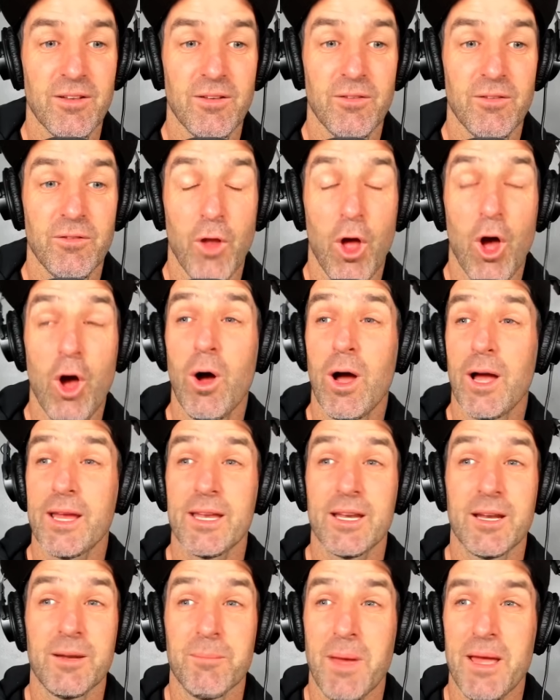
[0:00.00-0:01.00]
No, I
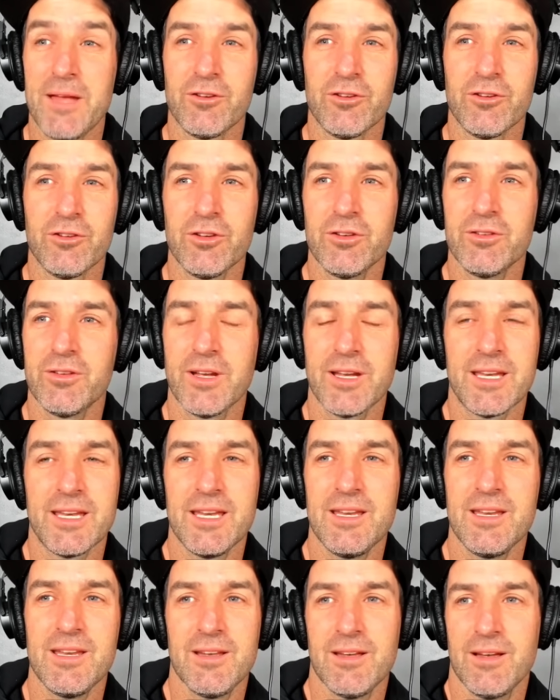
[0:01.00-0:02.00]
can imagine. Just like
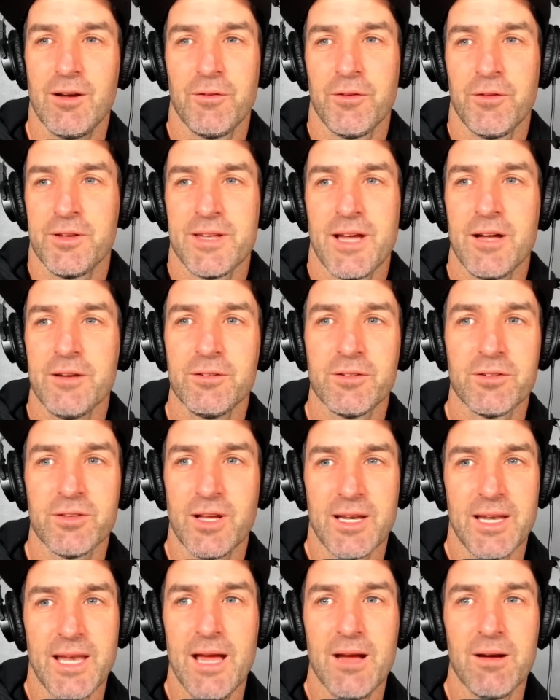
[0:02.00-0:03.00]
on the downhill
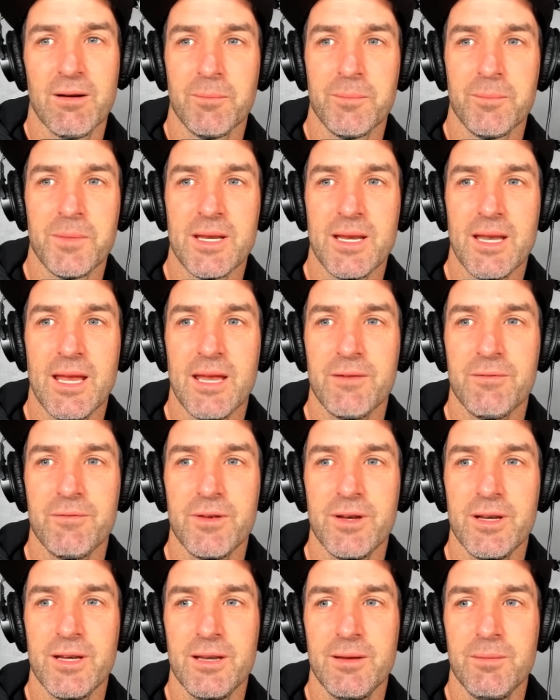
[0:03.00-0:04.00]
side now, I mean,
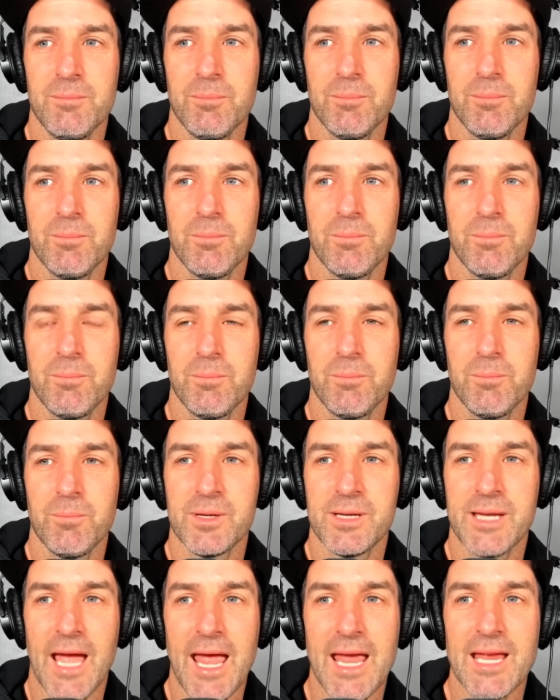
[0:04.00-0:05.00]
every
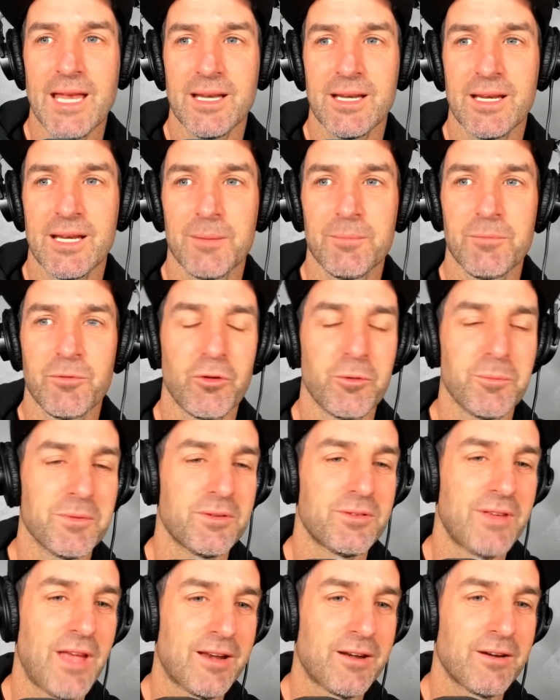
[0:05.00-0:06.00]
gain comes from a
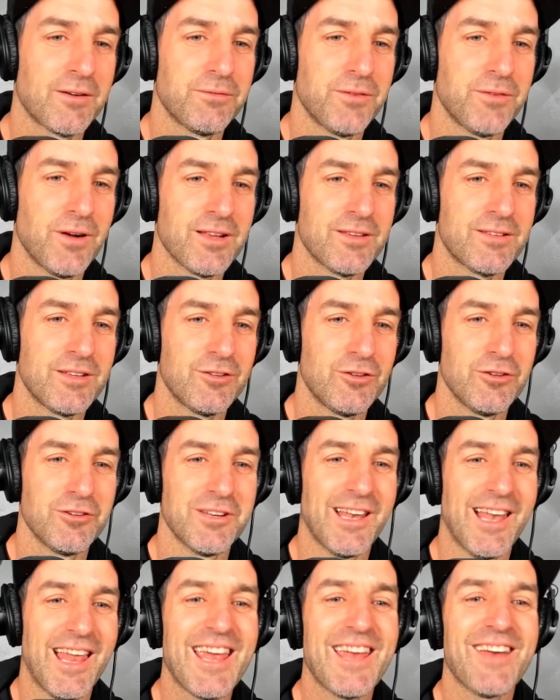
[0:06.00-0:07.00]
sacrifice that you
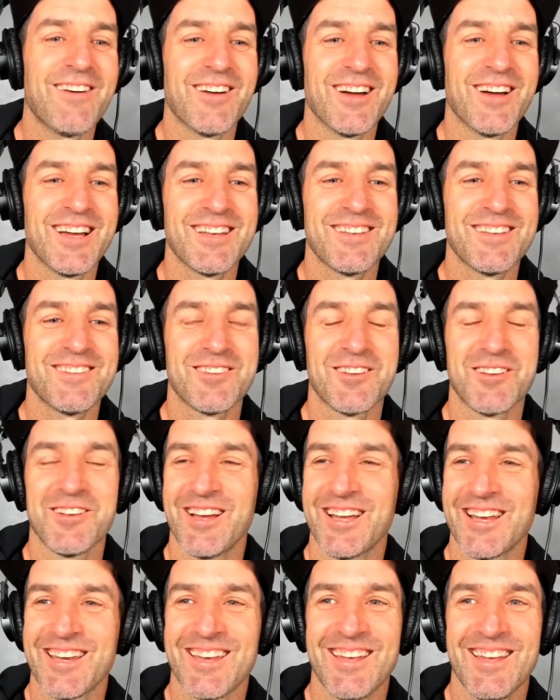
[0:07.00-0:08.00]
delay, right? So
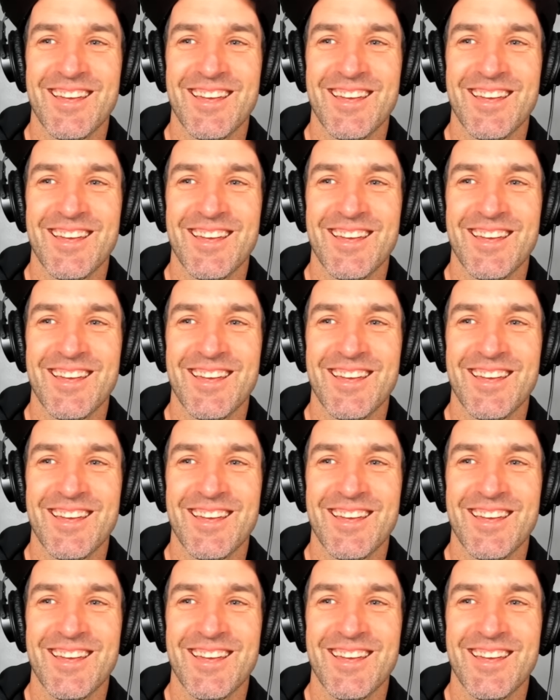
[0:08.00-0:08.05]
like